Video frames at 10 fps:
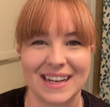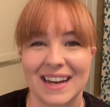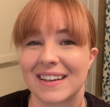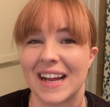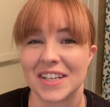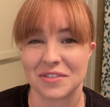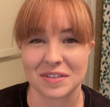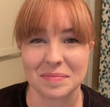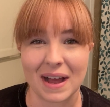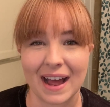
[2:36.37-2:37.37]
I
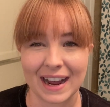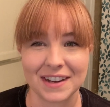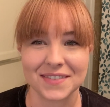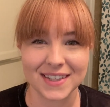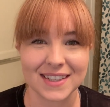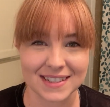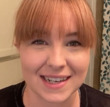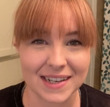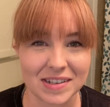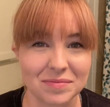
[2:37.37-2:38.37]
trim a half at a
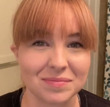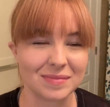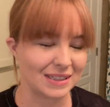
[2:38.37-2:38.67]
time.